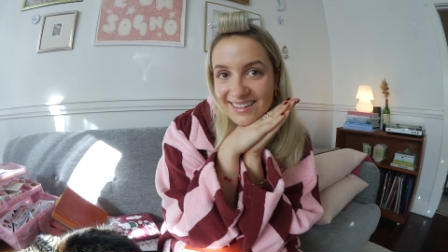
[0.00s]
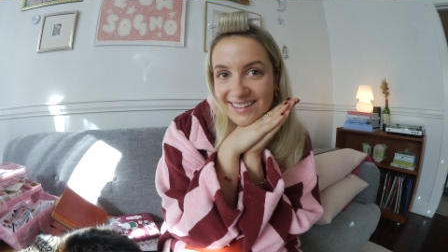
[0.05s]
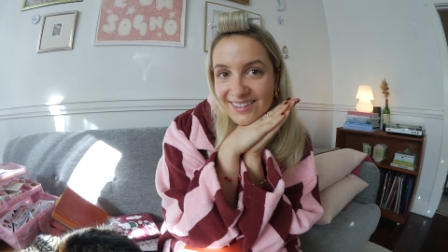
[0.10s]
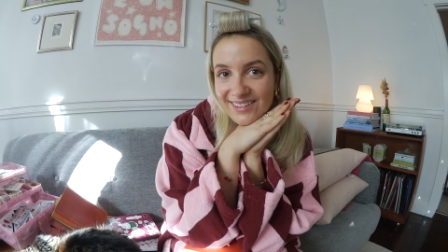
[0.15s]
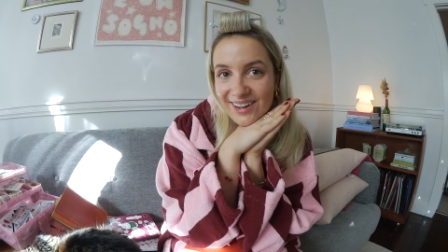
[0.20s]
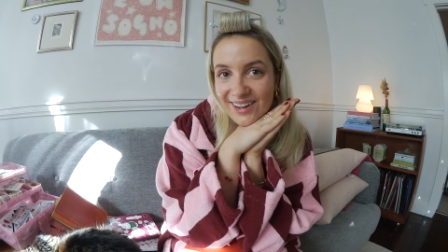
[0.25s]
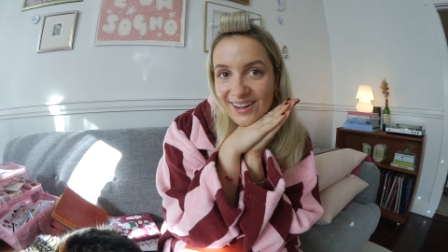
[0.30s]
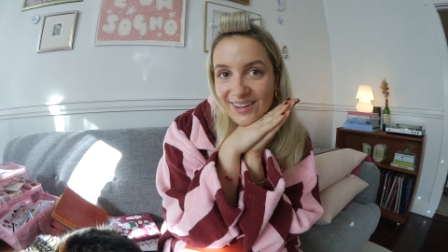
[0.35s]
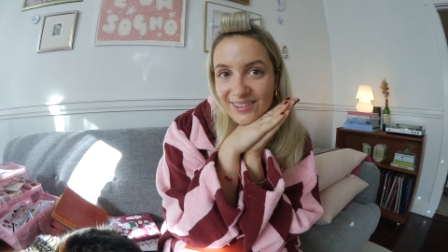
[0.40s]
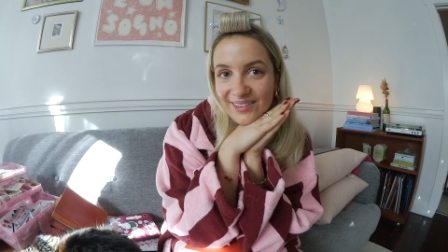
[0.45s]
to
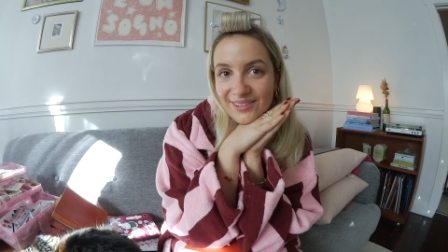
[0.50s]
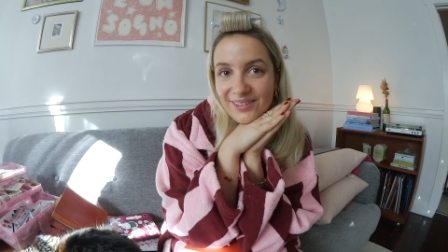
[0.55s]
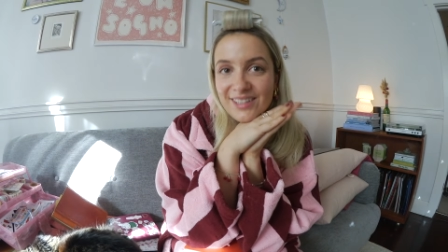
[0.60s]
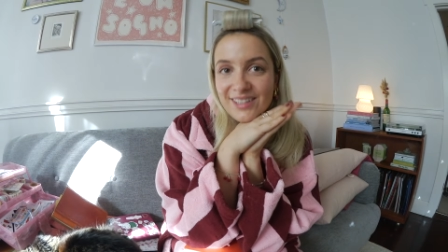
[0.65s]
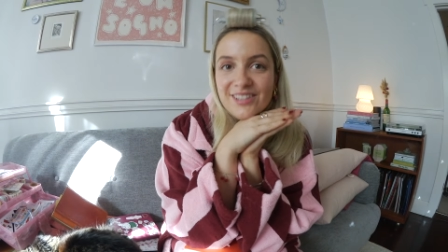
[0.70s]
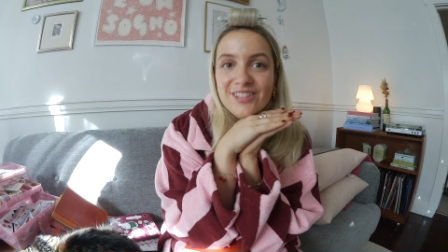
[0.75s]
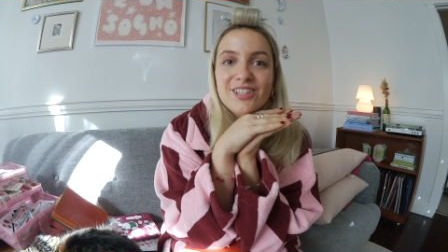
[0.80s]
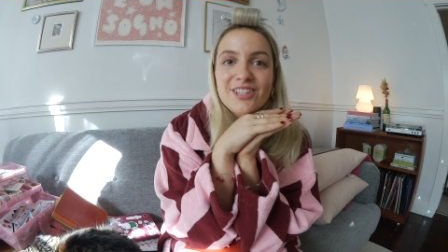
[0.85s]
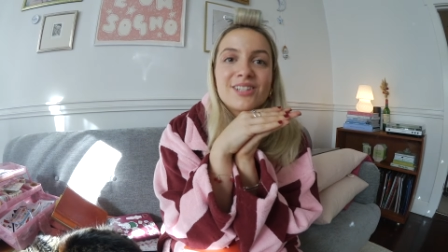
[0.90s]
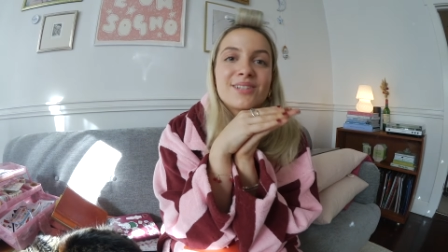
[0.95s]
journal
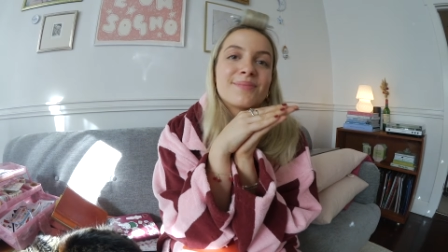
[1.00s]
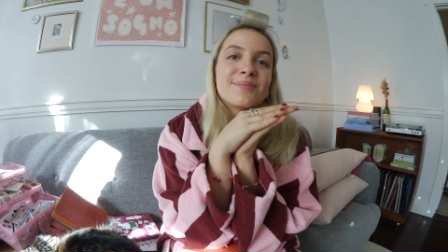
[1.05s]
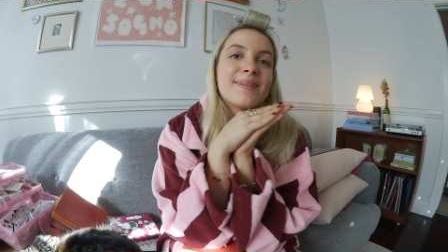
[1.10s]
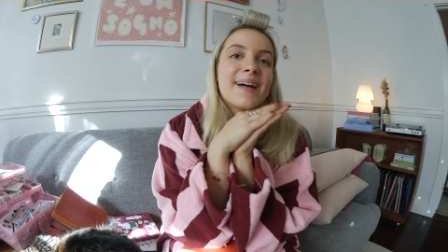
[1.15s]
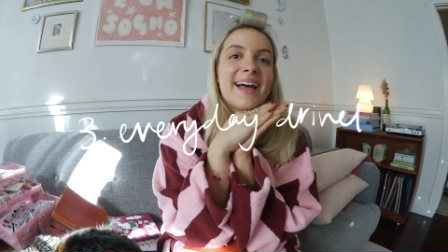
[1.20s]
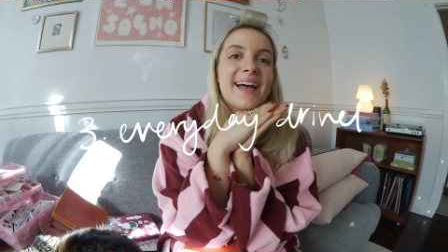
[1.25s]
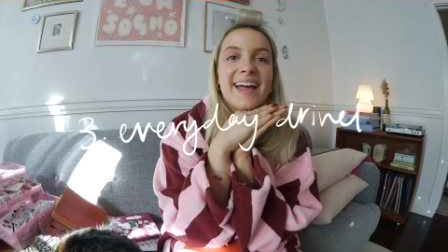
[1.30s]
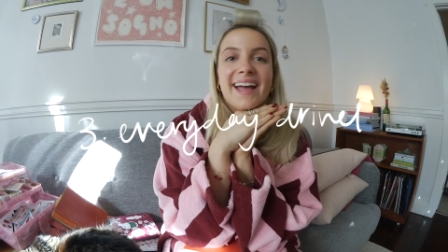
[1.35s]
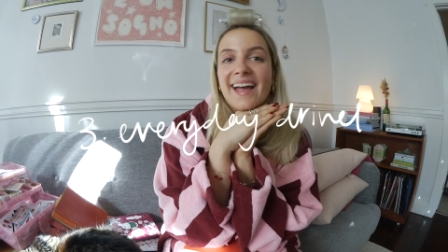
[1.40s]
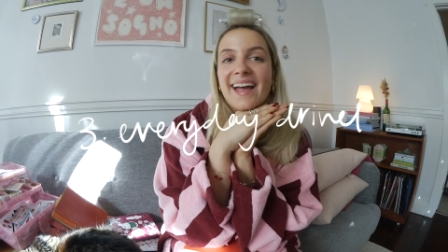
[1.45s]
is just
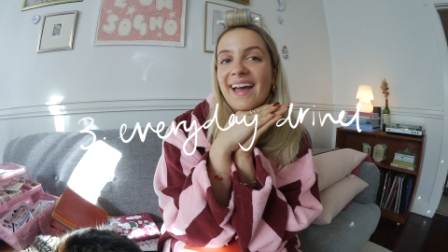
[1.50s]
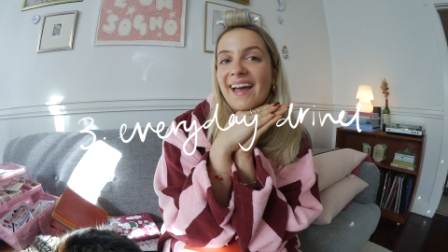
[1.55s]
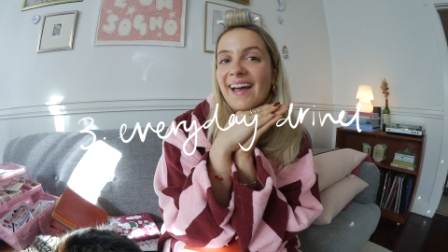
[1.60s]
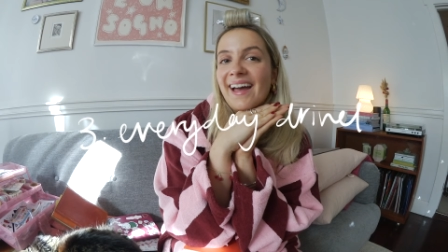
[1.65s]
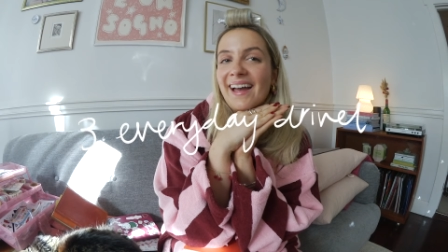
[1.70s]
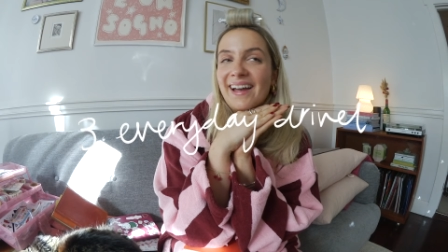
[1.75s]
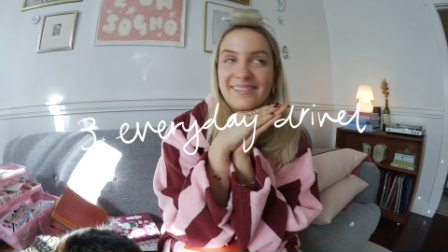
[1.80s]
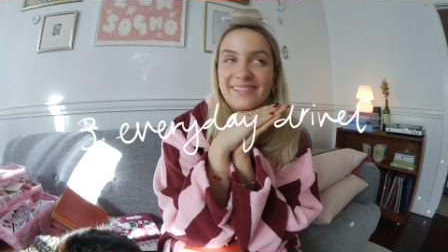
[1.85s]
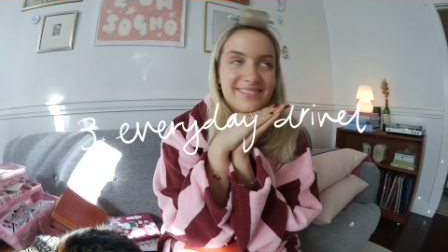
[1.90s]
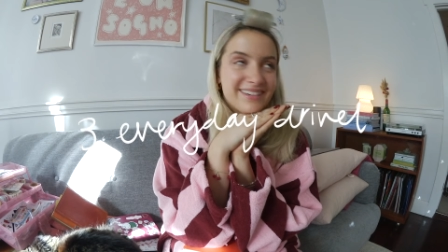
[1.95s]
my
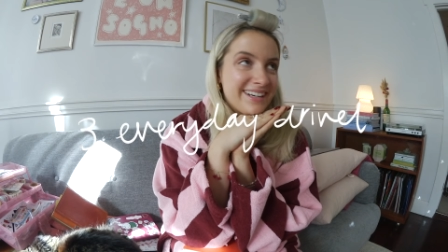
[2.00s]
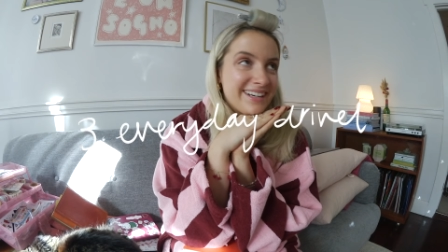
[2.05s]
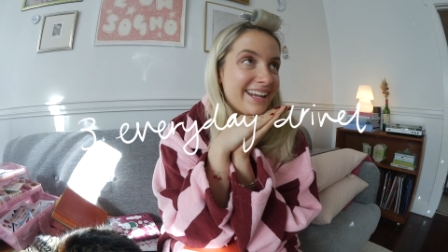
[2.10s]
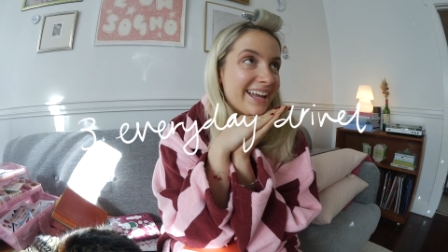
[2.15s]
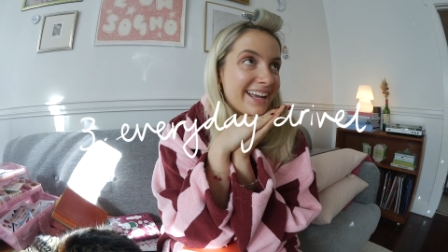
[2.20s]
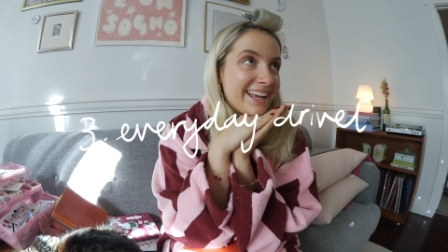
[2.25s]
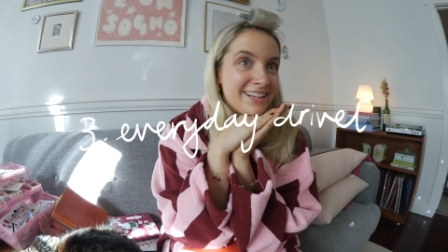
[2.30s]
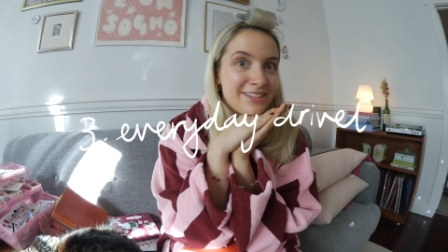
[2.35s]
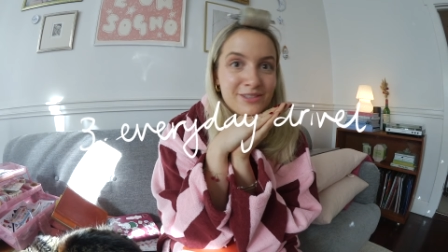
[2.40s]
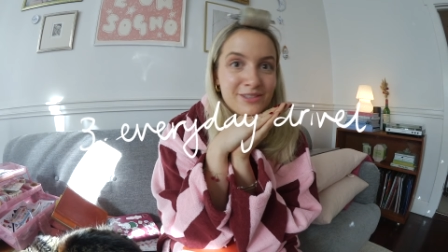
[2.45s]

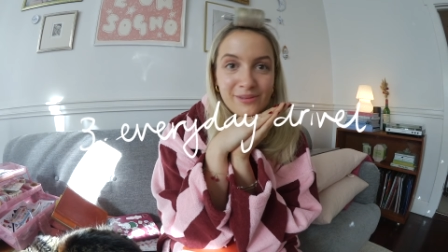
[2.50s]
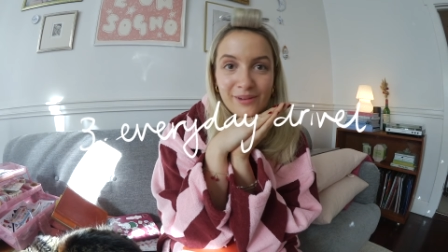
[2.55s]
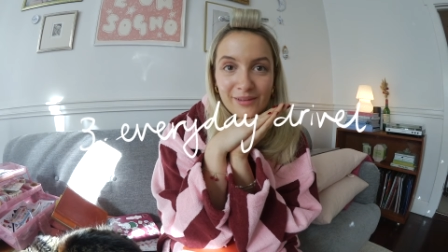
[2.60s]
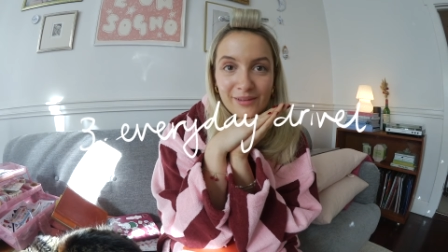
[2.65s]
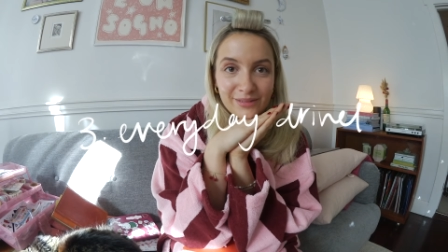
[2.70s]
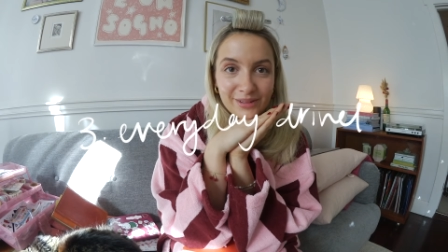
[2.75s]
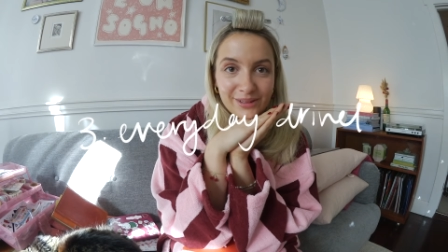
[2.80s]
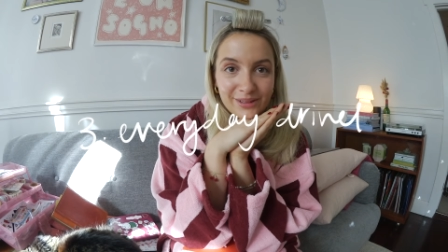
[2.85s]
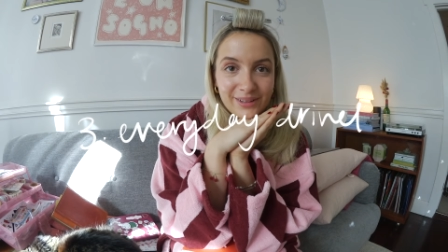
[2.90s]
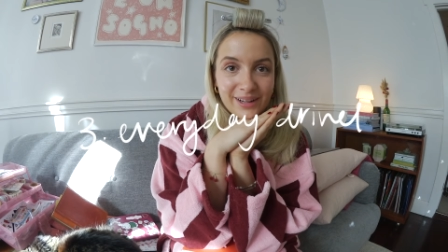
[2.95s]
everyday
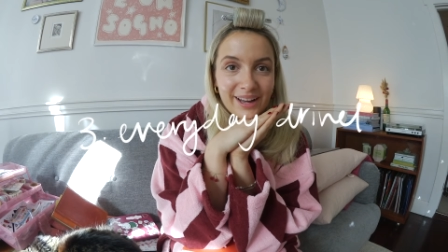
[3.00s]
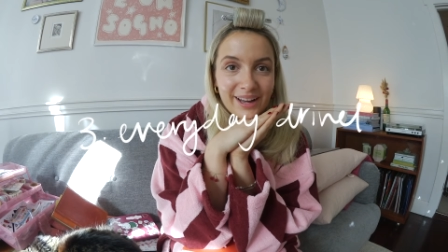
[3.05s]
dribble.